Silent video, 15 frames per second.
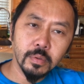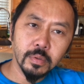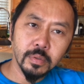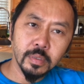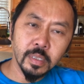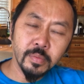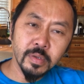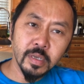
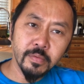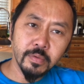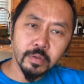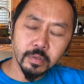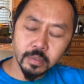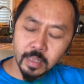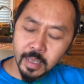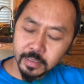let me give you your
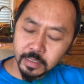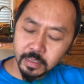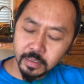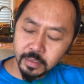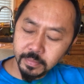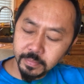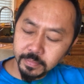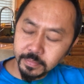last tip.
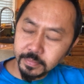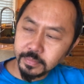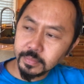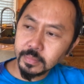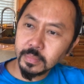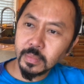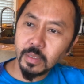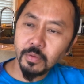
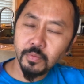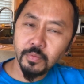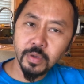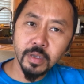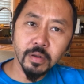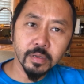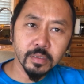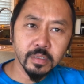We
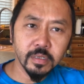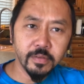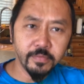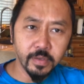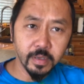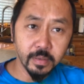are living